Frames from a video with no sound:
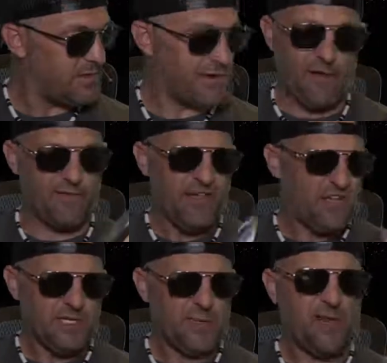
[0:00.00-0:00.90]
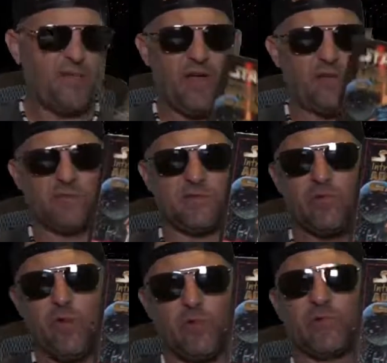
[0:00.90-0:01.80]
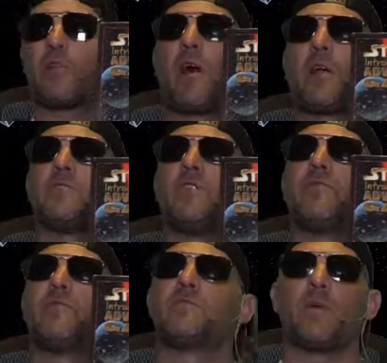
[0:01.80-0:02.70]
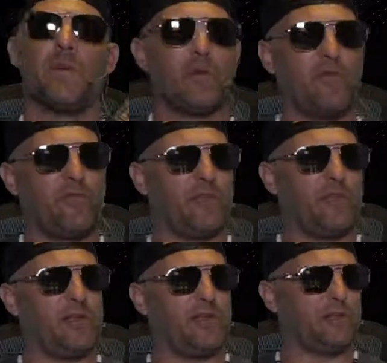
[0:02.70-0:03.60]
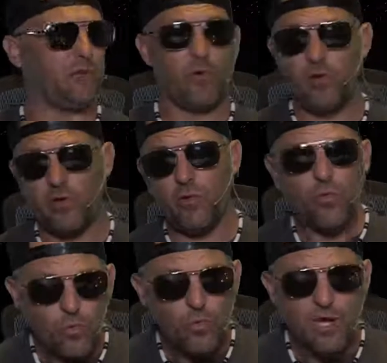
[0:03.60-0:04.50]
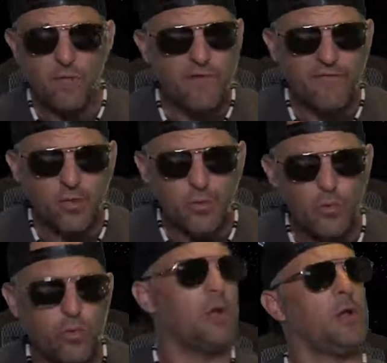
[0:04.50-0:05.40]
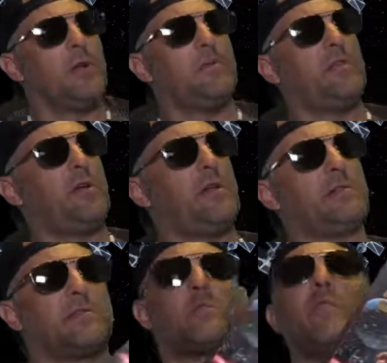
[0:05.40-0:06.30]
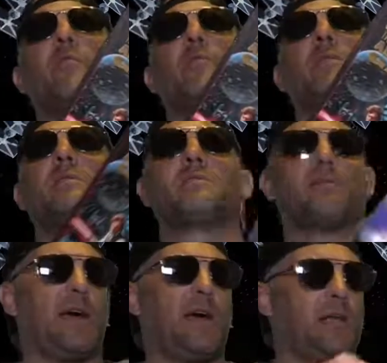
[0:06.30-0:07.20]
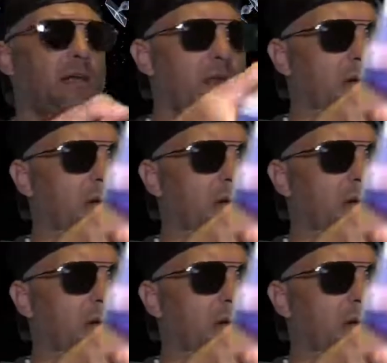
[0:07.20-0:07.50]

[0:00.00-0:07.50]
So there you have it. Something I found, just some new old stock stuff. Something cool for your kids or you. It can be for you. But there it is. $24 for that.